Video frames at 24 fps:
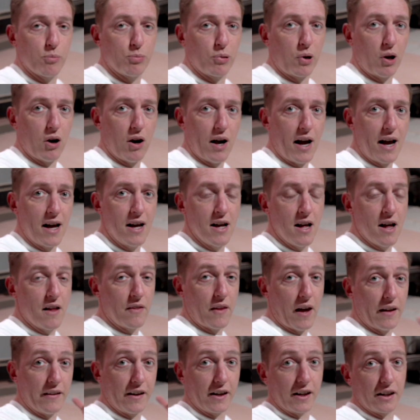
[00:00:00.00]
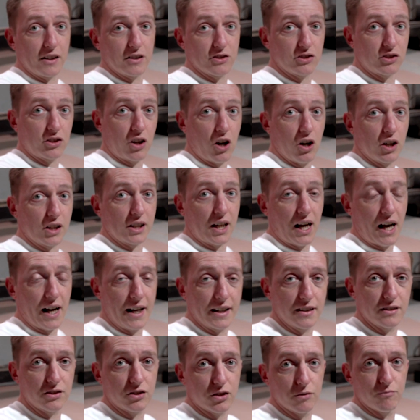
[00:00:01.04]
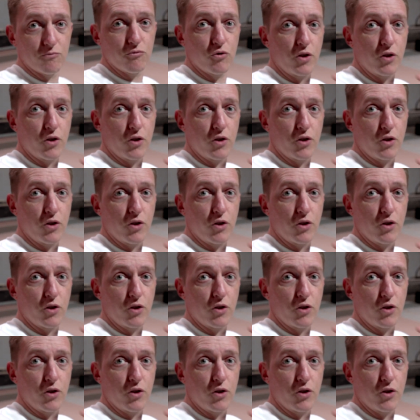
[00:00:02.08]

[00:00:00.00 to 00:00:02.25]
ply that they're going to start cutting some